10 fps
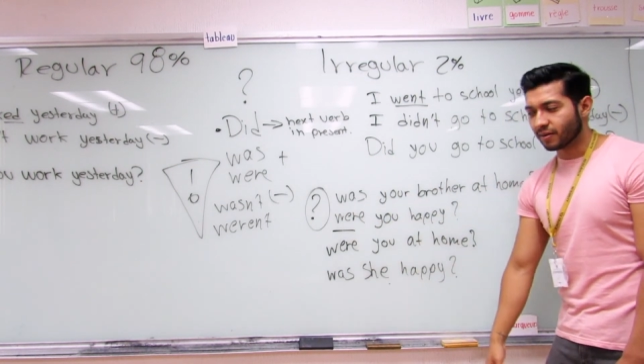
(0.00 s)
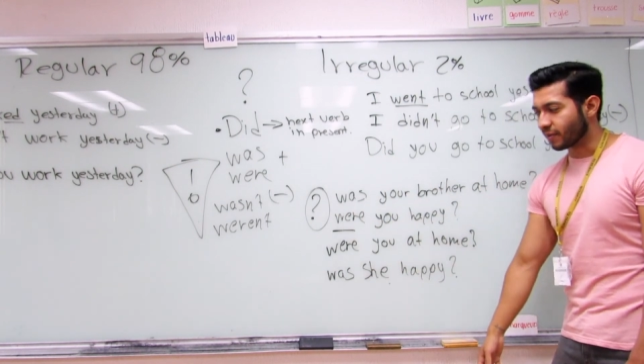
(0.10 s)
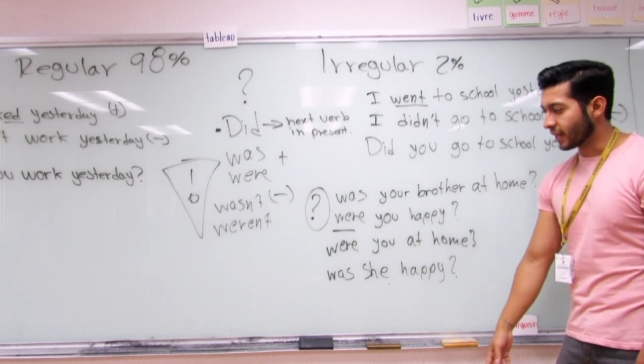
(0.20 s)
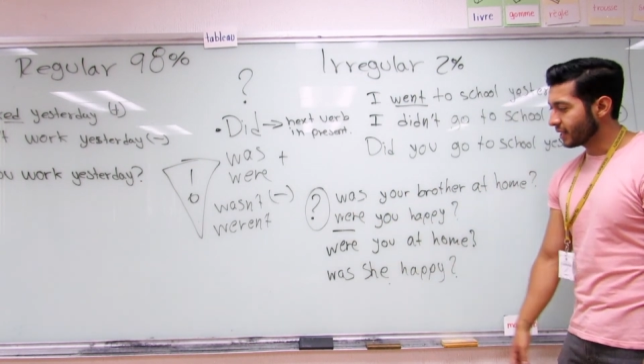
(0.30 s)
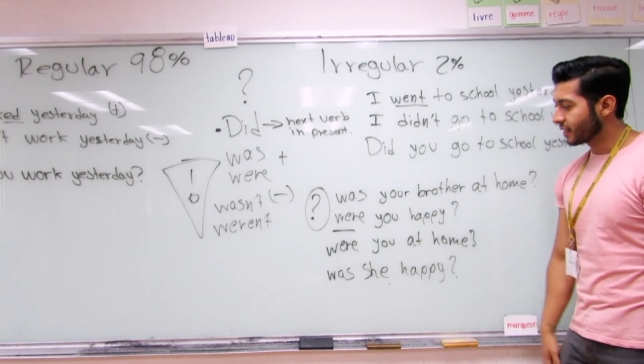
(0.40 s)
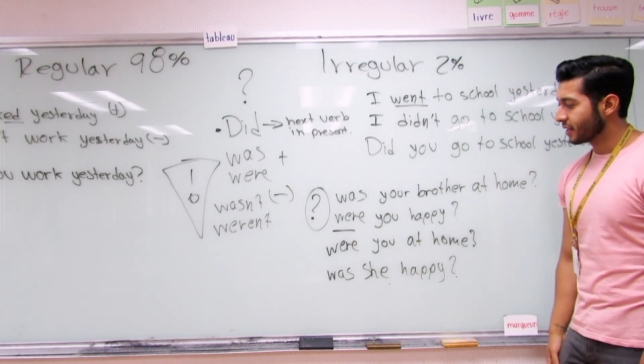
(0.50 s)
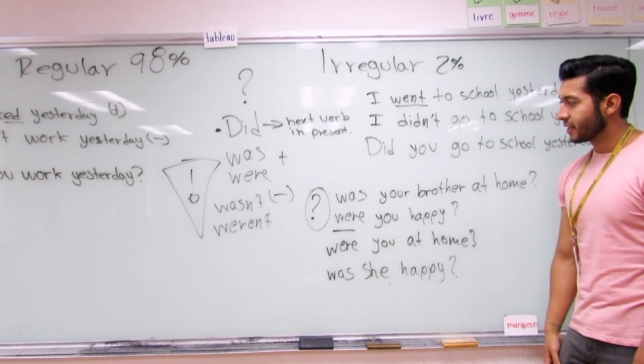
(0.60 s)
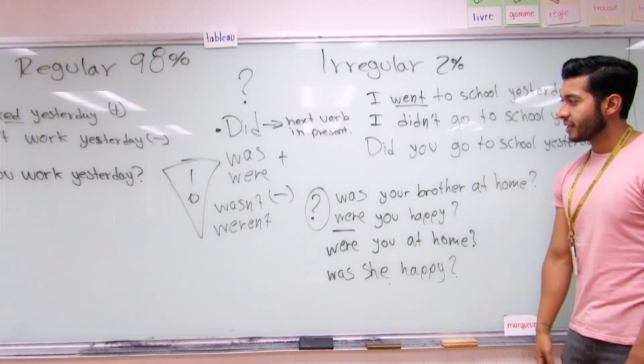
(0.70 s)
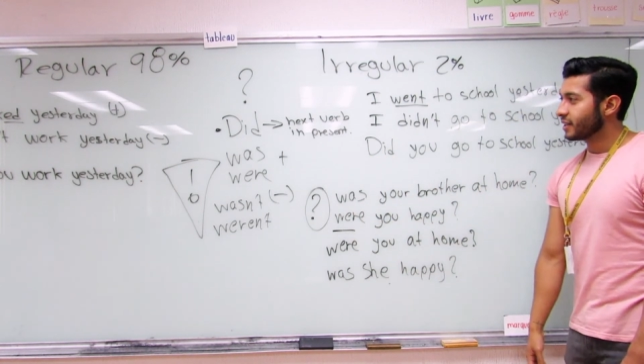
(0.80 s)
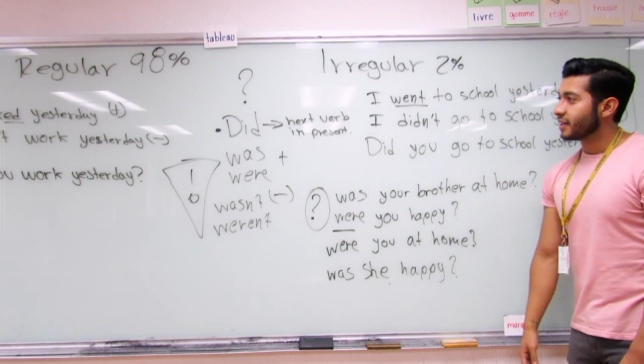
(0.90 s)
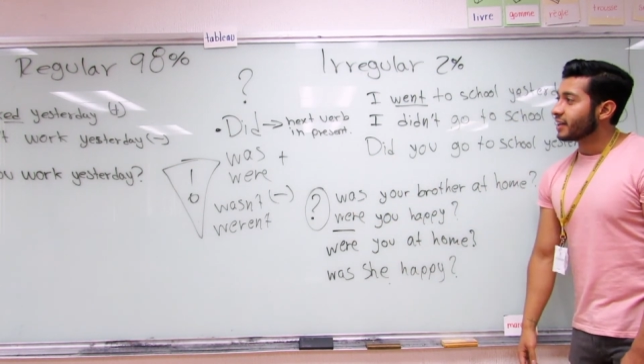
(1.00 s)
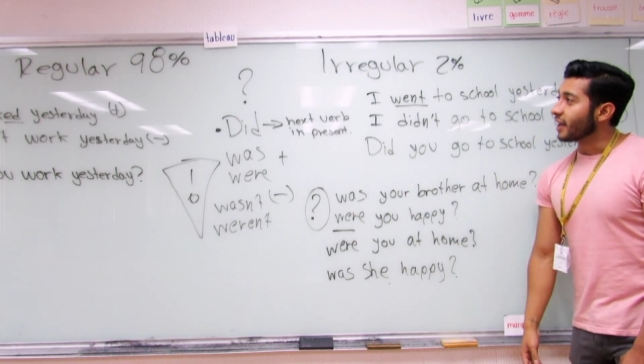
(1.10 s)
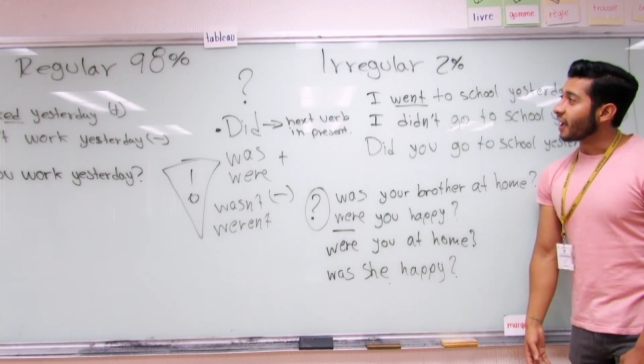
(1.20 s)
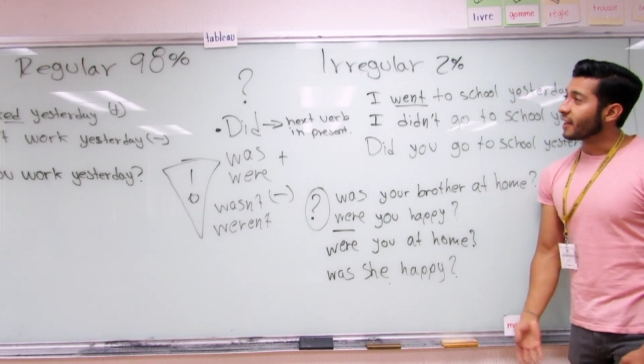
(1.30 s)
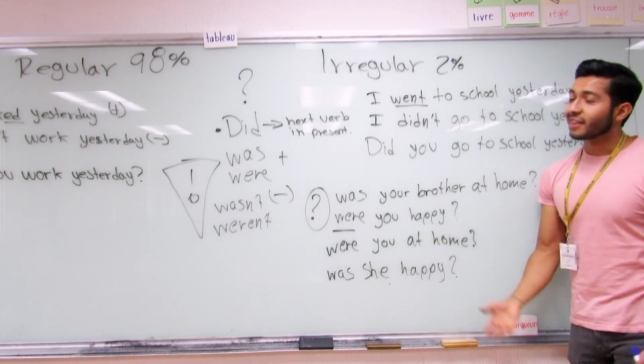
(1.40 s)
right?
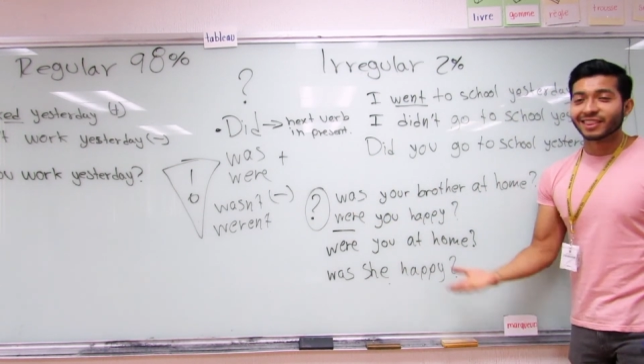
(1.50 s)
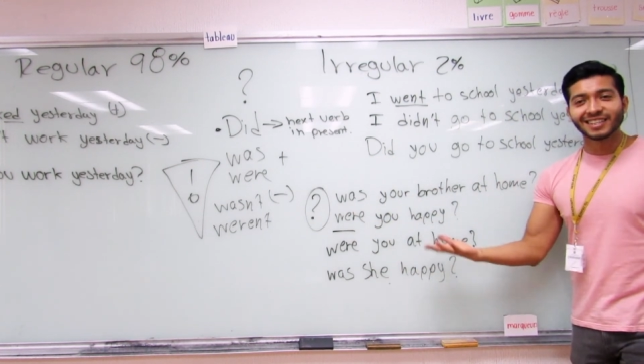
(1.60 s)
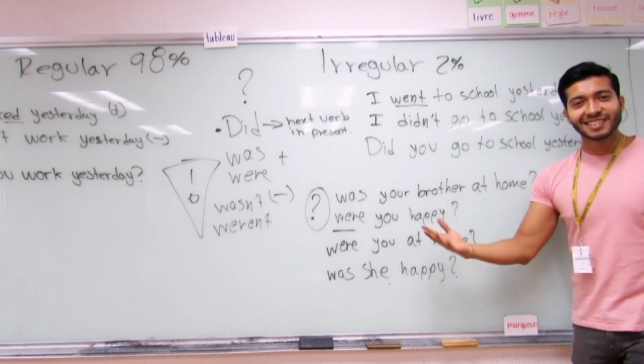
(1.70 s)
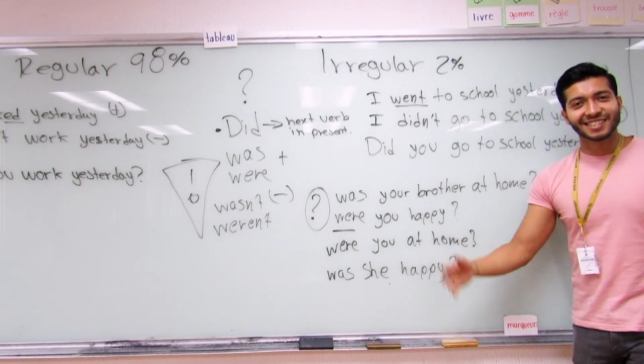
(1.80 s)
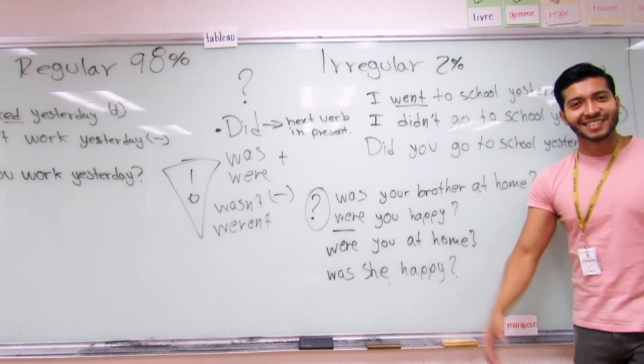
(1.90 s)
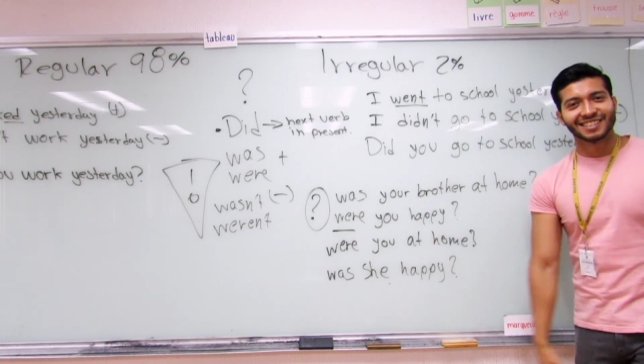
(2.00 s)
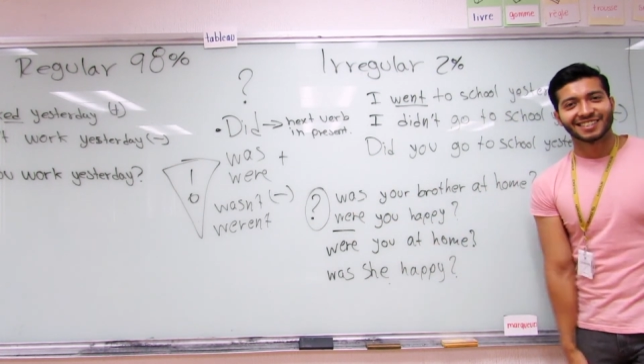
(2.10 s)
And that's it.